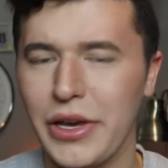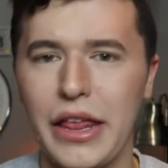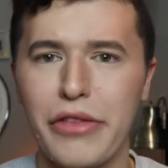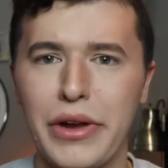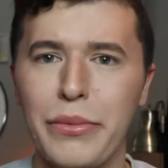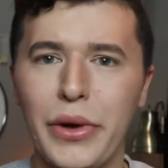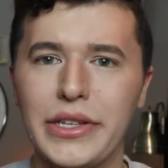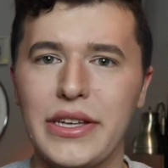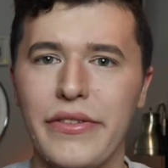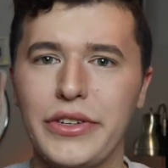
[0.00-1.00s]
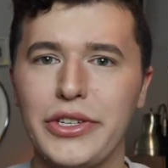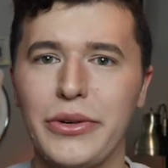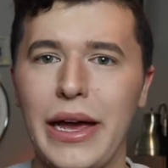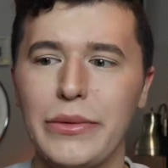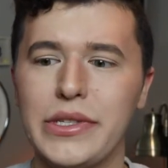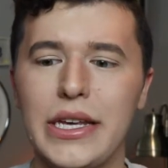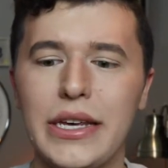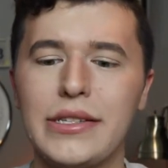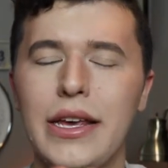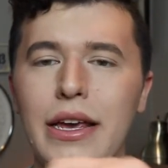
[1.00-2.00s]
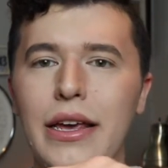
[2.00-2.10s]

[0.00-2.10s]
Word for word: You get three point seven two ounces.